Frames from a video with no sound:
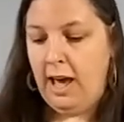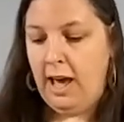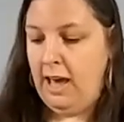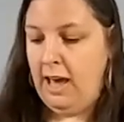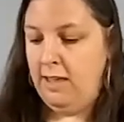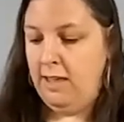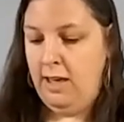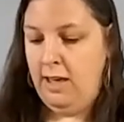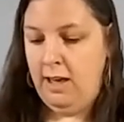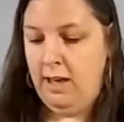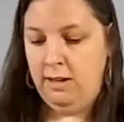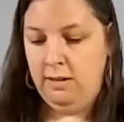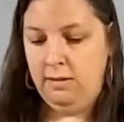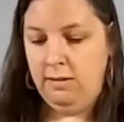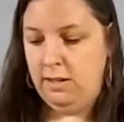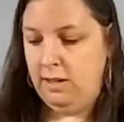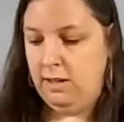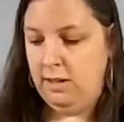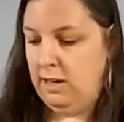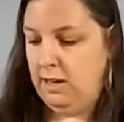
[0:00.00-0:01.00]
And
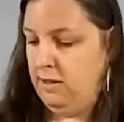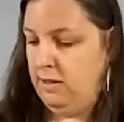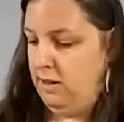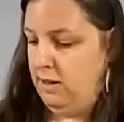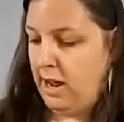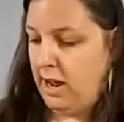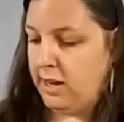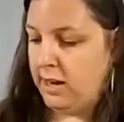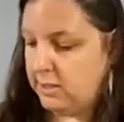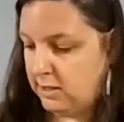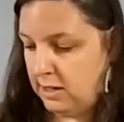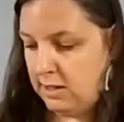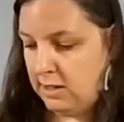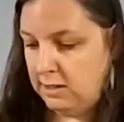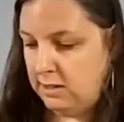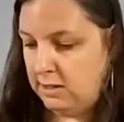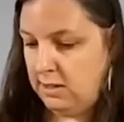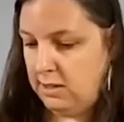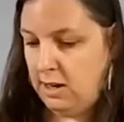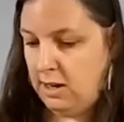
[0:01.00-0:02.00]
then in the next
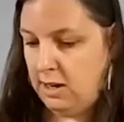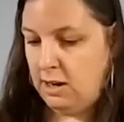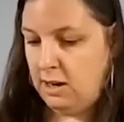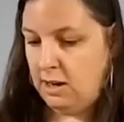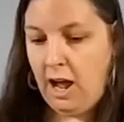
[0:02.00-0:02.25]
instant,